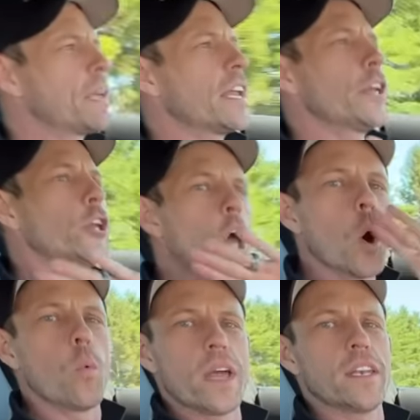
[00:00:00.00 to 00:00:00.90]
getting
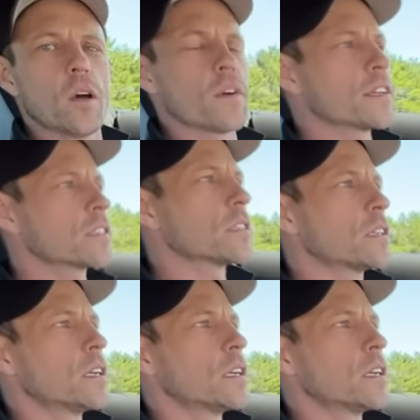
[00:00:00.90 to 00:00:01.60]
no wind noise.